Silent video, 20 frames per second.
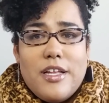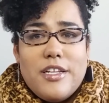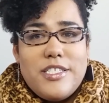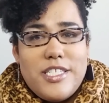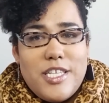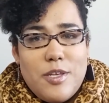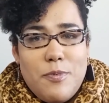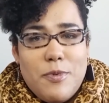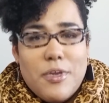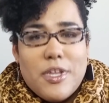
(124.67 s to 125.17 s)

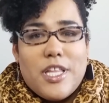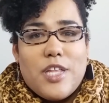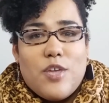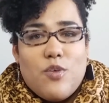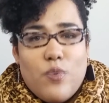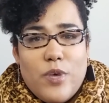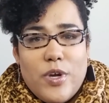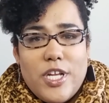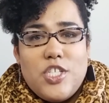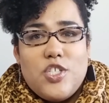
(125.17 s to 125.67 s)
Typically,
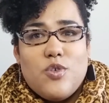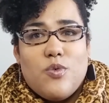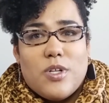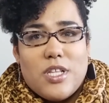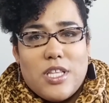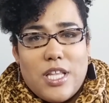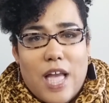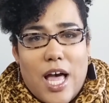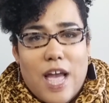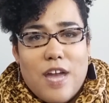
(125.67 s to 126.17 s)
we do a
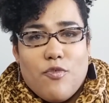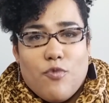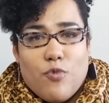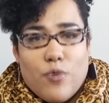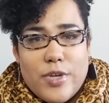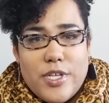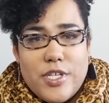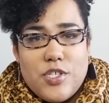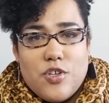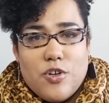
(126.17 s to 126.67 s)
lot of
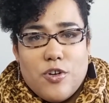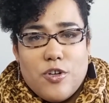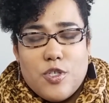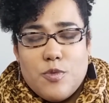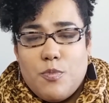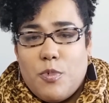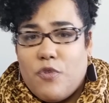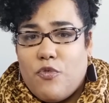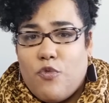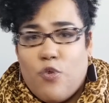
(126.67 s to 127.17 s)
research
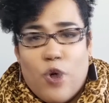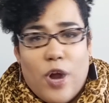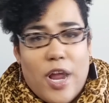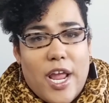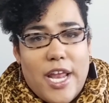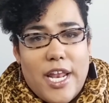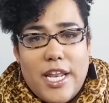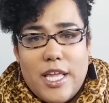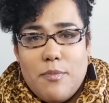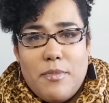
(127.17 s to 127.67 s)
before
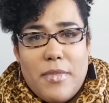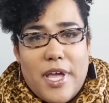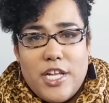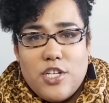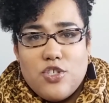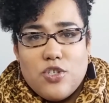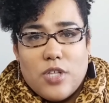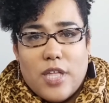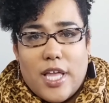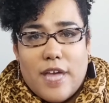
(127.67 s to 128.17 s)
any
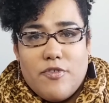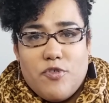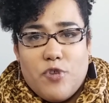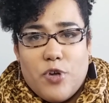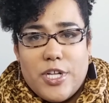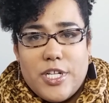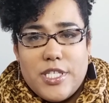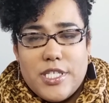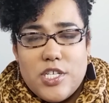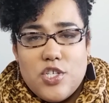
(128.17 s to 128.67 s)
major life
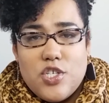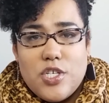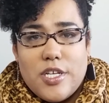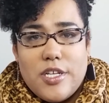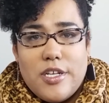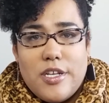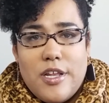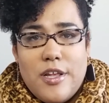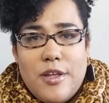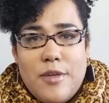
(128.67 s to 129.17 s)

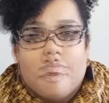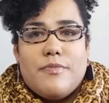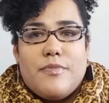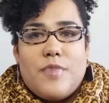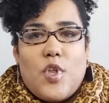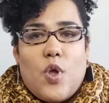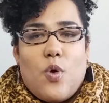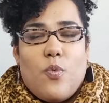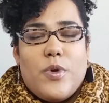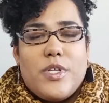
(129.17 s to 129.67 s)
transition.
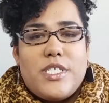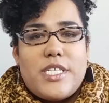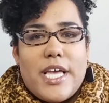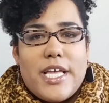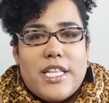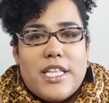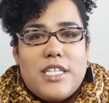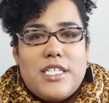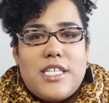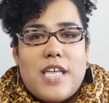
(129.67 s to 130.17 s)
We
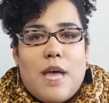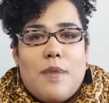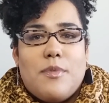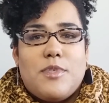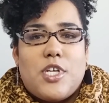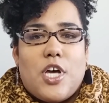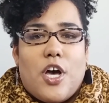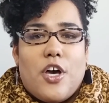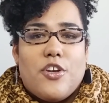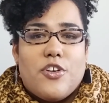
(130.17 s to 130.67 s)
take the time
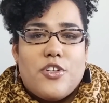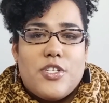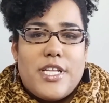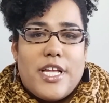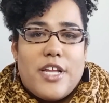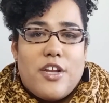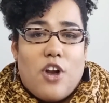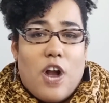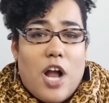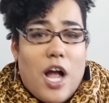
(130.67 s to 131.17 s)
to
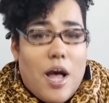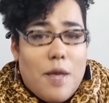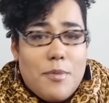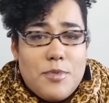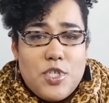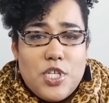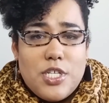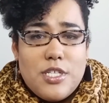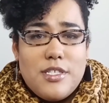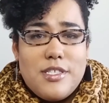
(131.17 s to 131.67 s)
understand our
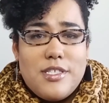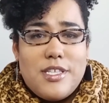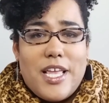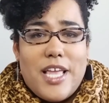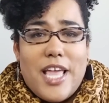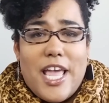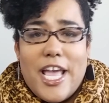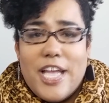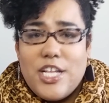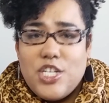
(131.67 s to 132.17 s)
options,
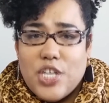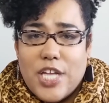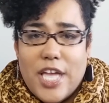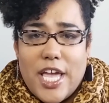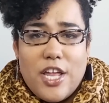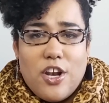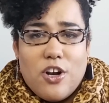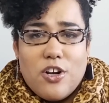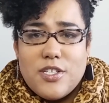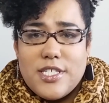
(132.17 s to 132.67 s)

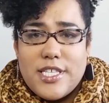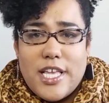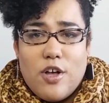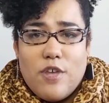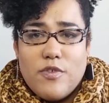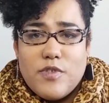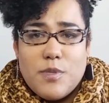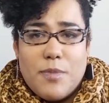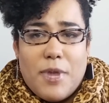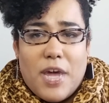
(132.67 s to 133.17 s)
educate
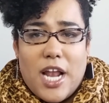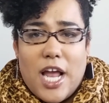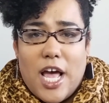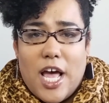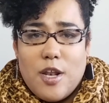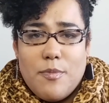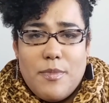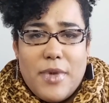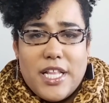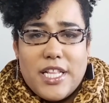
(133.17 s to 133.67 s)
ourselves about how
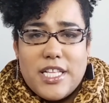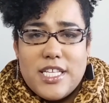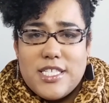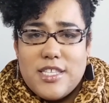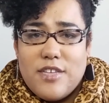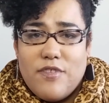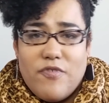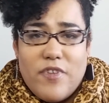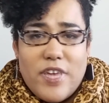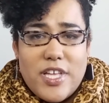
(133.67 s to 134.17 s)
to make this
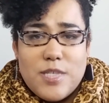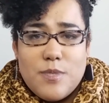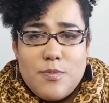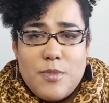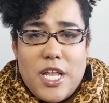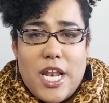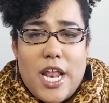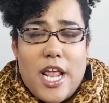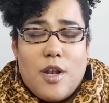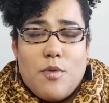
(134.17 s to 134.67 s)

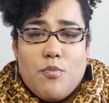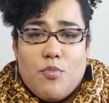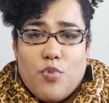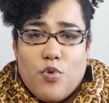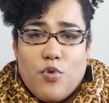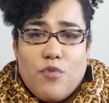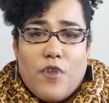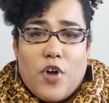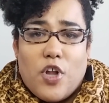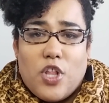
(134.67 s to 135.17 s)
investment and
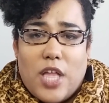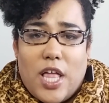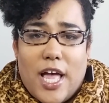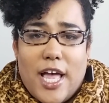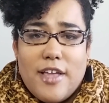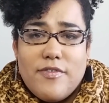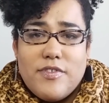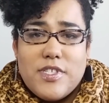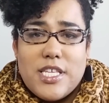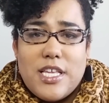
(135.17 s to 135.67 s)
improve our
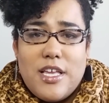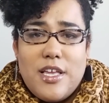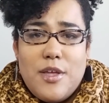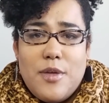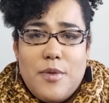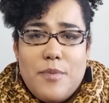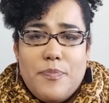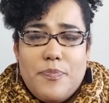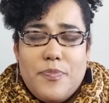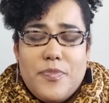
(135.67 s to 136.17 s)
lives.
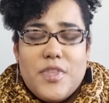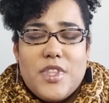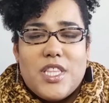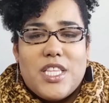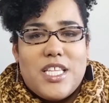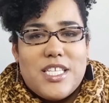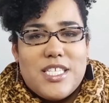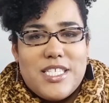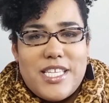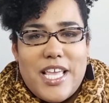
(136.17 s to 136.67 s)

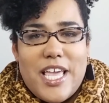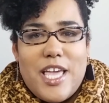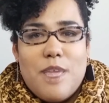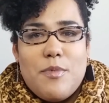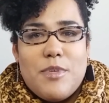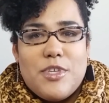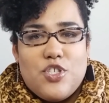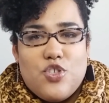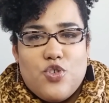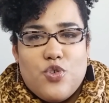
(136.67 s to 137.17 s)
The same
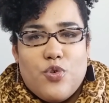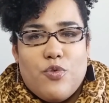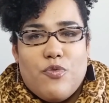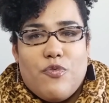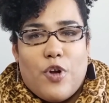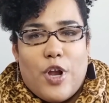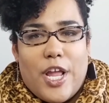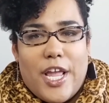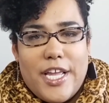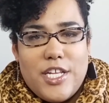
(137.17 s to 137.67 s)
is true
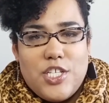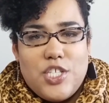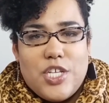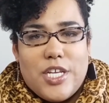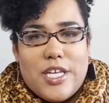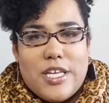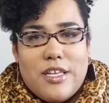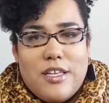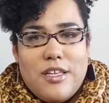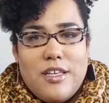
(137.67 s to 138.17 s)
for
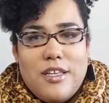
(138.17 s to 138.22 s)
aging.